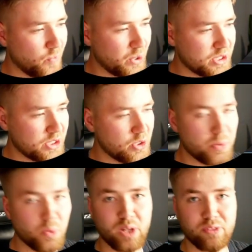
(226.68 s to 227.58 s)
works
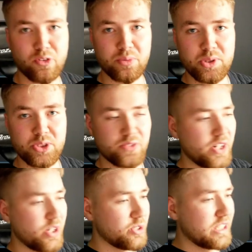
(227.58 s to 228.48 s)
super well for music
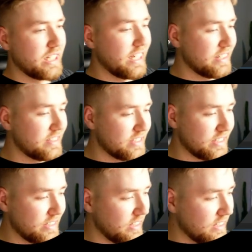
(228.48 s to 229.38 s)
videos and edits
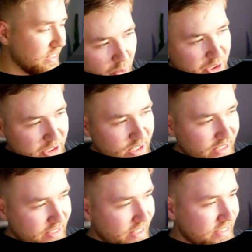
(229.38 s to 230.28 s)
and projects like